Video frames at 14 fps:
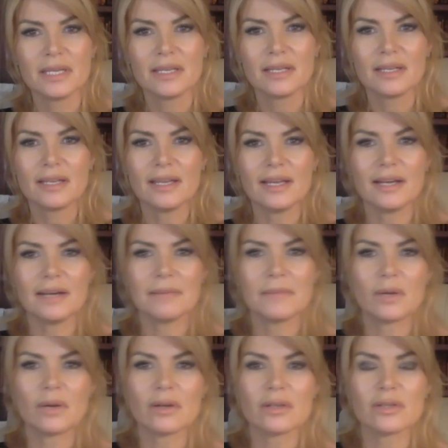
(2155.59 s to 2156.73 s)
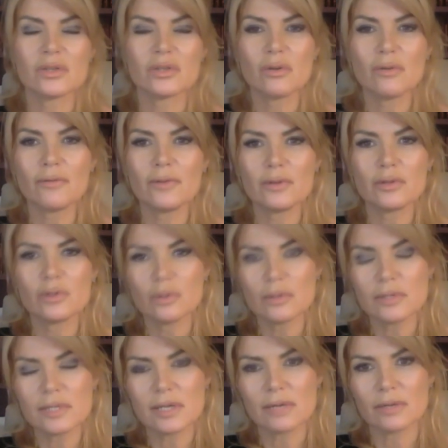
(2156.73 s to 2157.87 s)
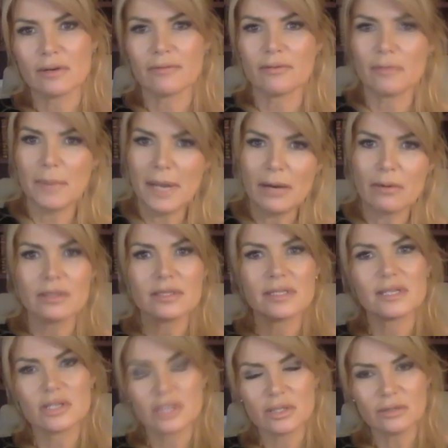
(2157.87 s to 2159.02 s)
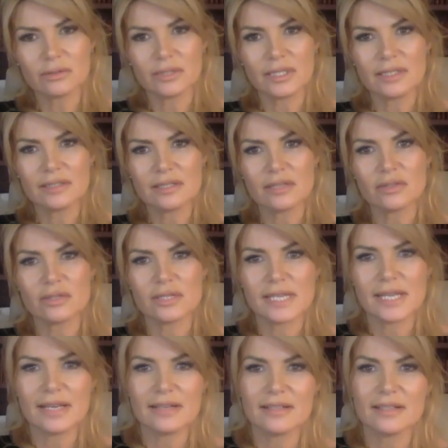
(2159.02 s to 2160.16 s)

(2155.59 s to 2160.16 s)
There are so few tools out there for parents and children to understand